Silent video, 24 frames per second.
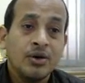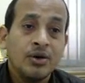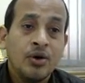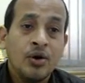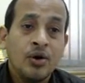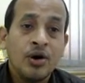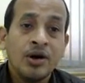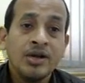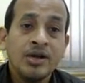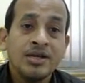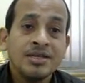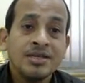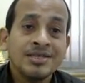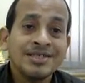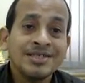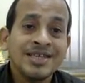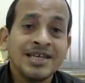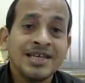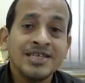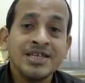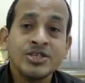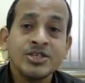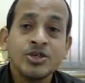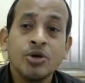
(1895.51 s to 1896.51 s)
or
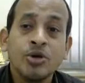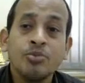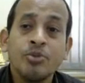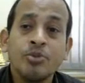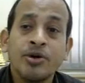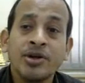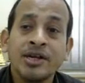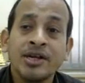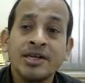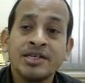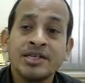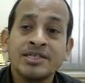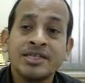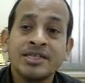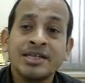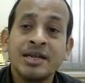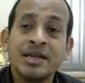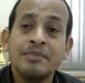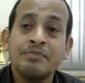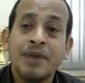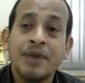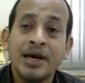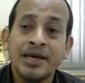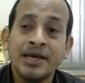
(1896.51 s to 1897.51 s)
stages of
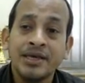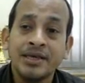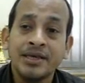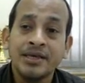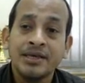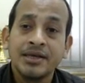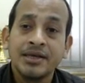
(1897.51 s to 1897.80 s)
organizational buying.